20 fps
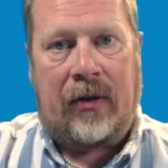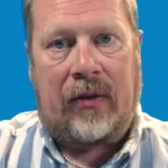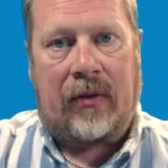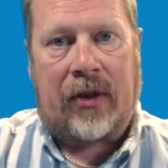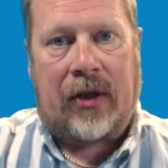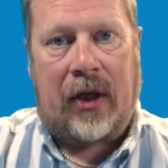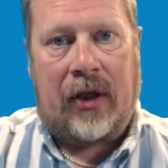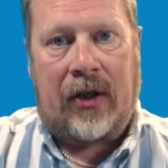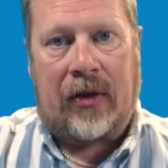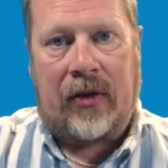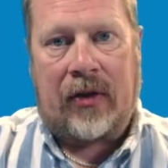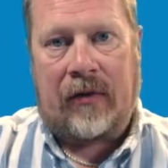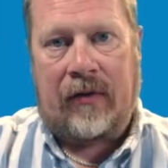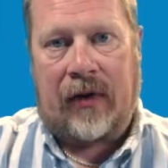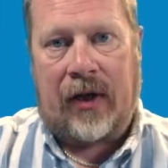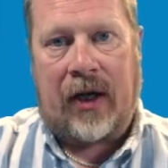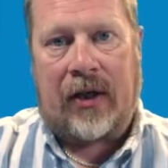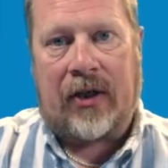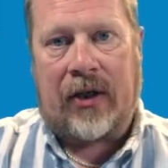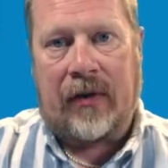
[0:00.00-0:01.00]
start using
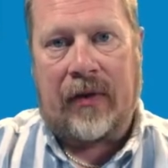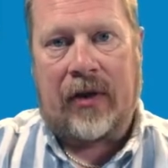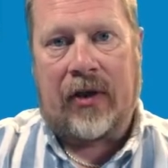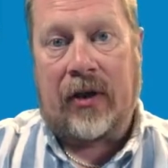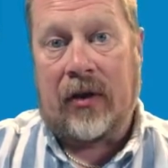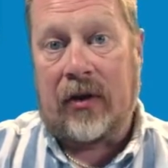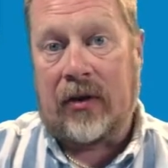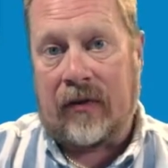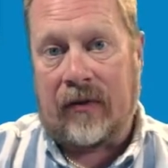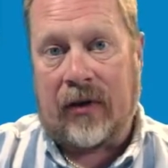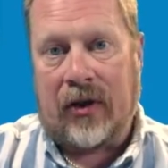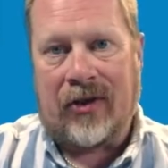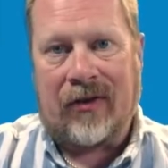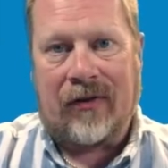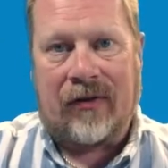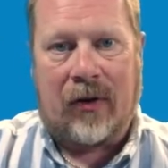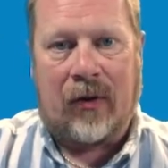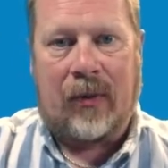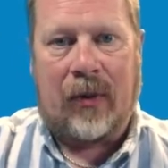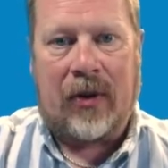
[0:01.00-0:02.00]
VAT returns in version
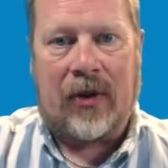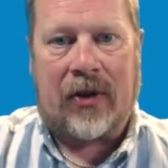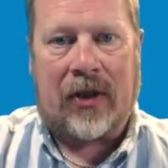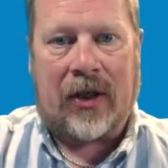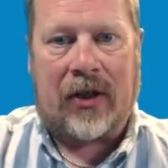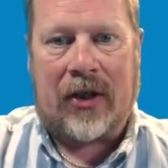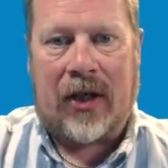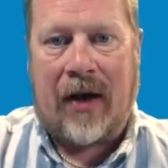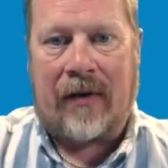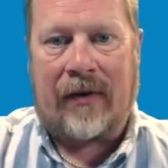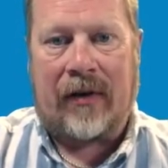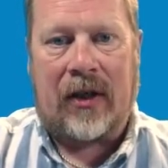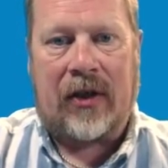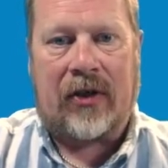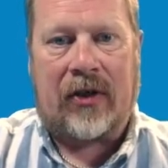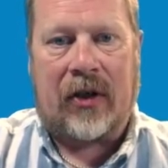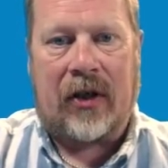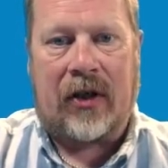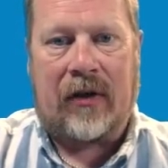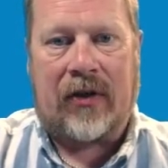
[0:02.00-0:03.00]
4.67
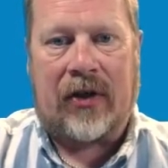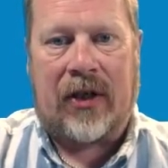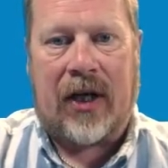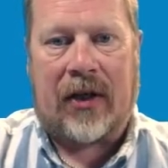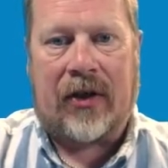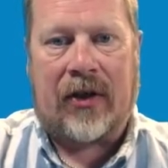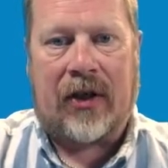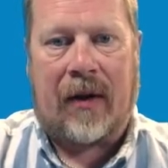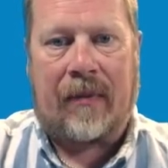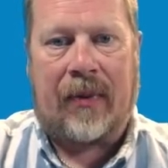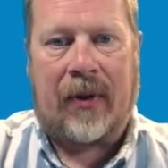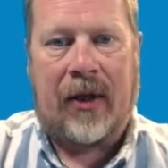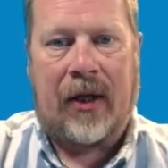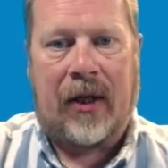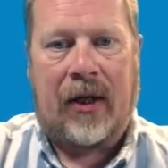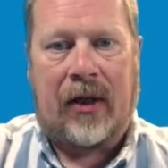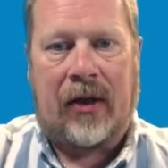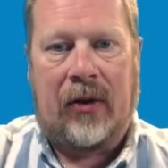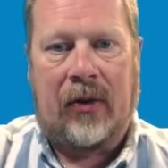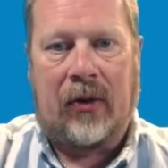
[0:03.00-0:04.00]
is that you set up
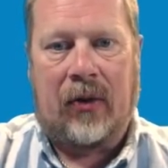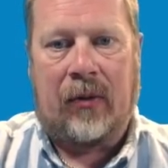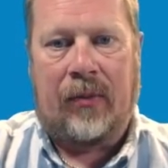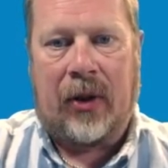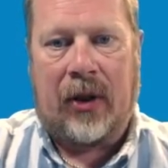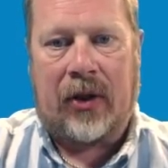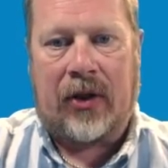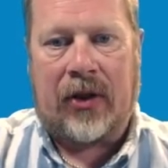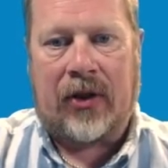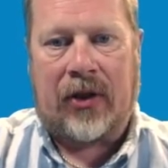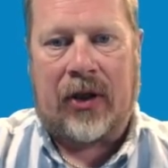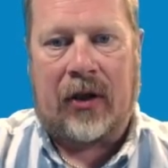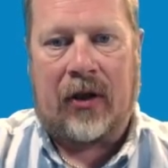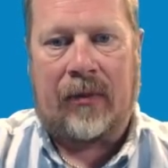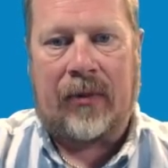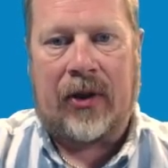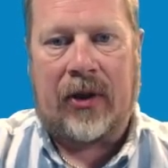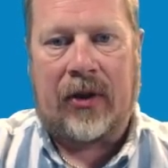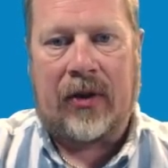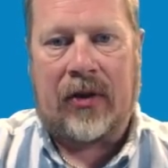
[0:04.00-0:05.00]
your purchasing
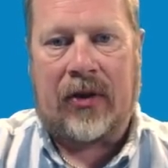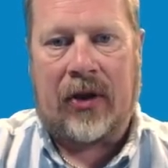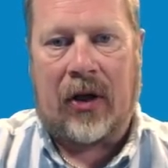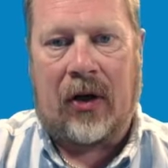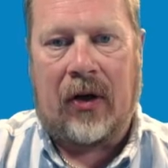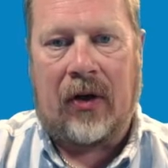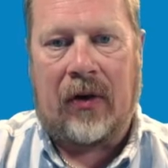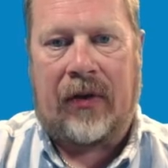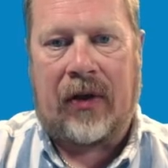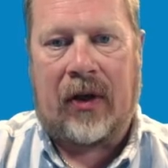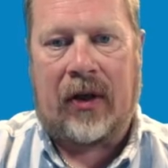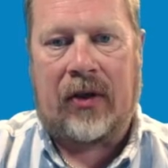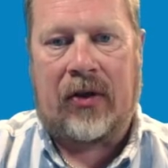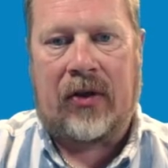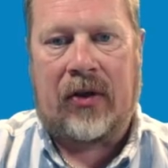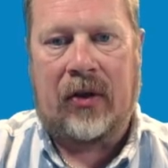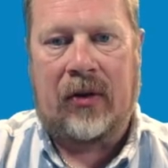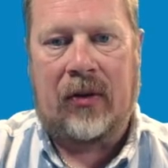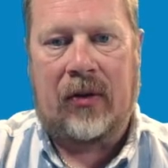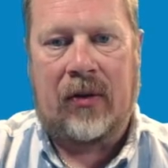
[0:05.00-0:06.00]
options. So if you go to
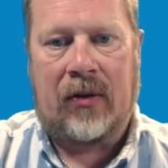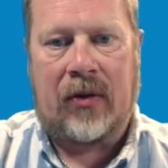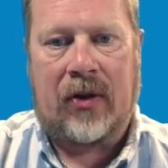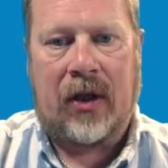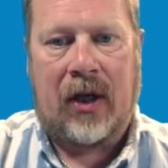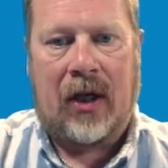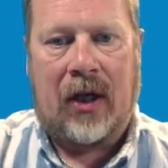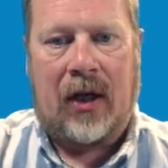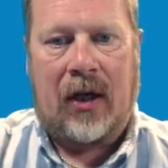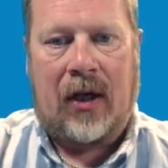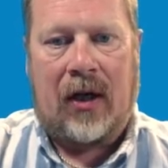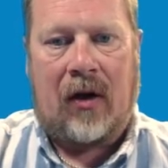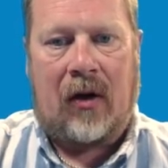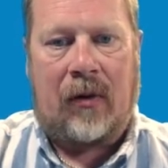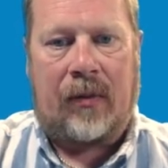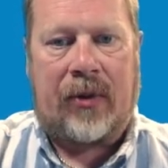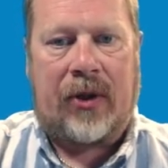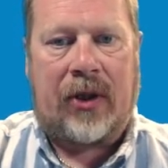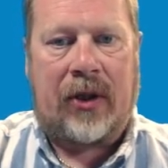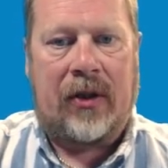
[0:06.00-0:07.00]
Tools,
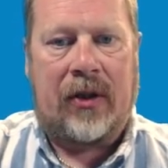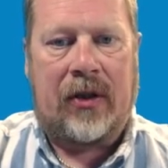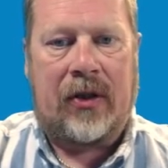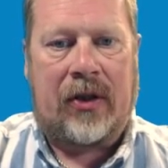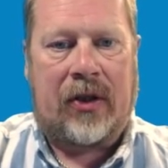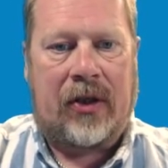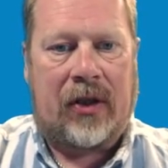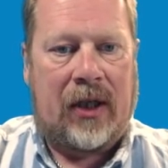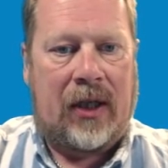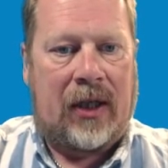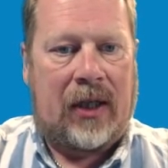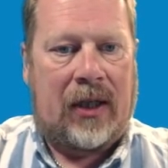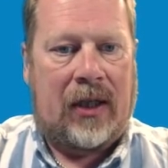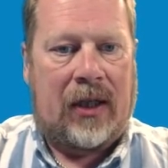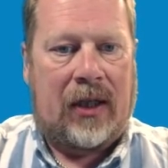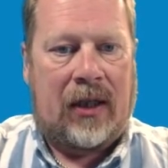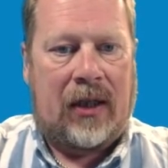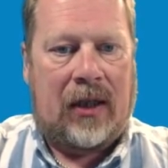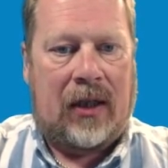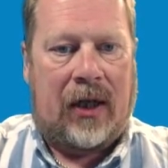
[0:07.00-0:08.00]
Options,
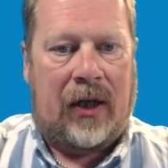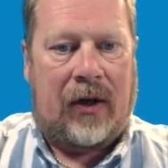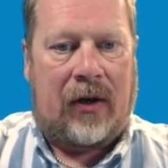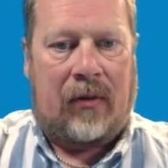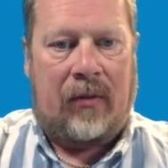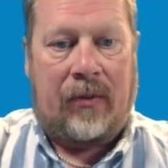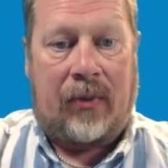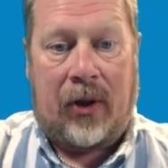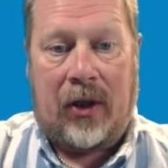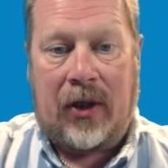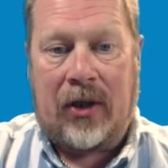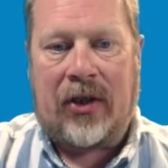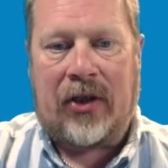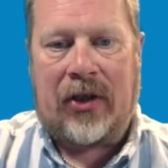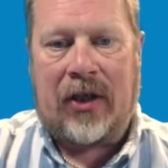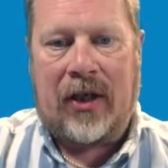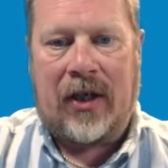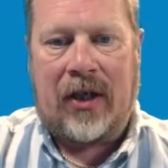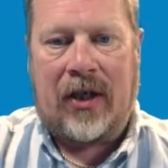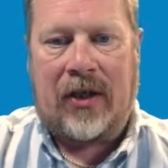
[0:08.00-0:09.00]
click on
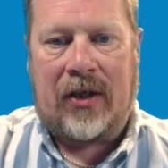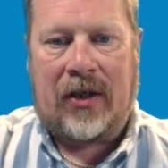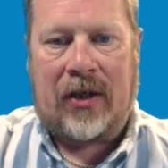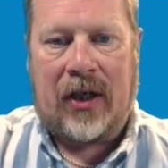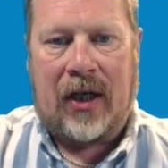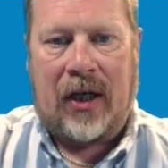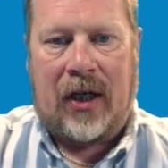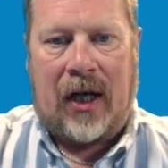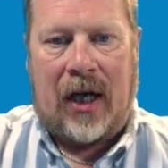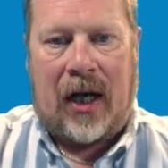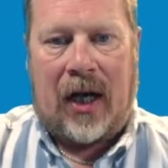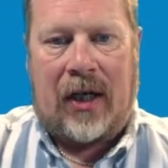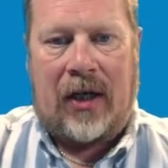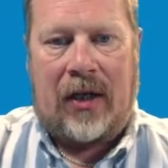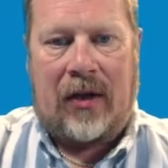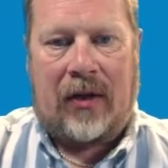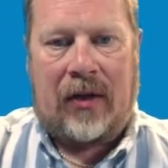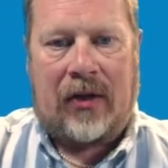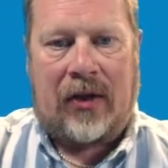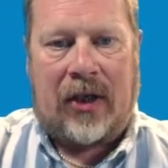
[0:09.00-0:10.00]
Purchases,
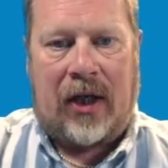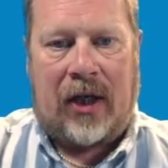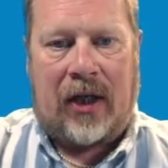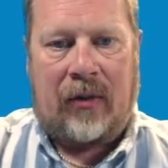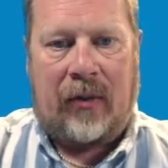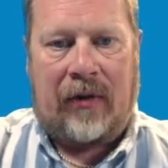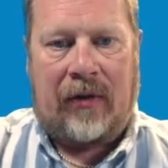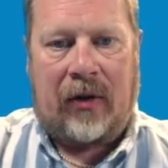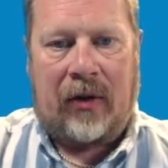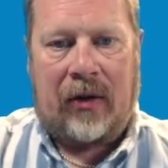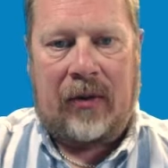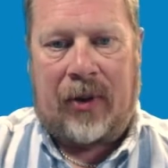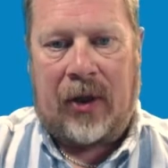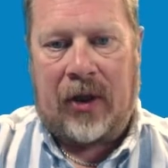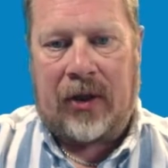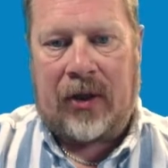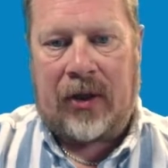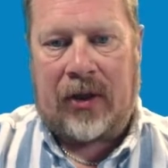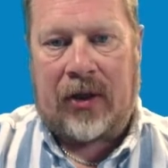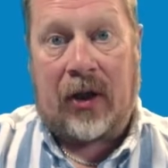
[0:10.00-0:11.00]
you can see that we've got the
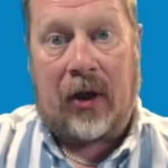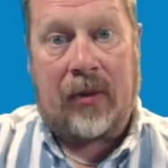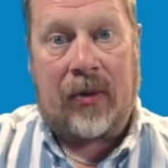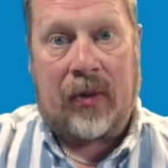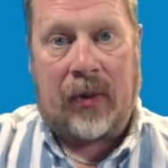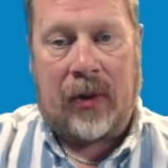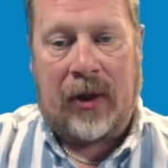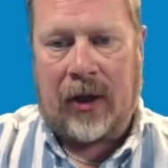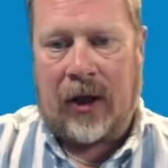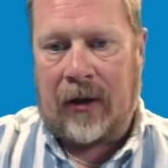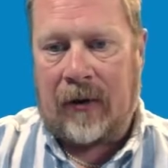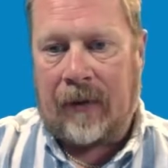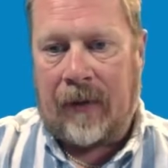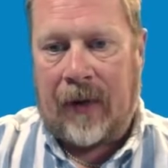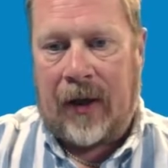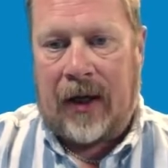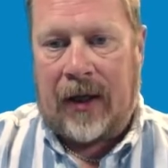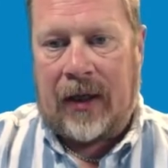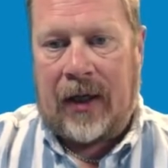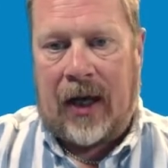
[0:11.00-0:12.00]
Purchase Types window.
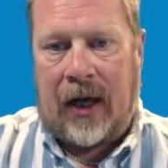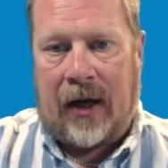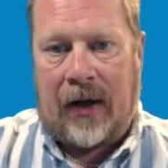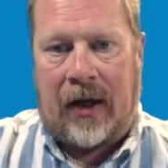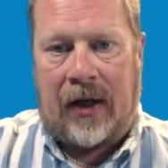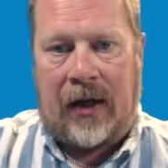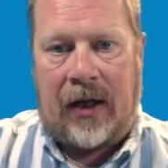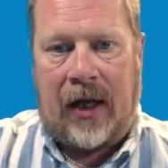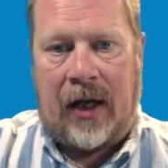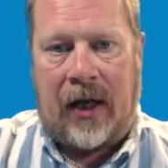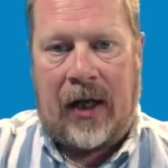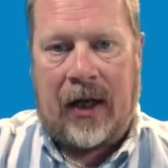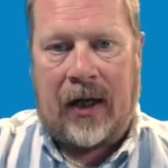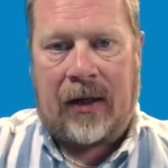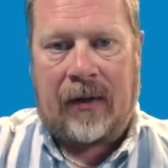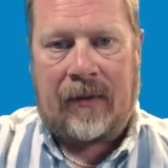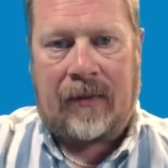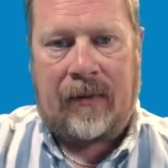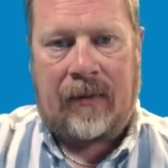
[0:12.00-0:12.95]
Now in here,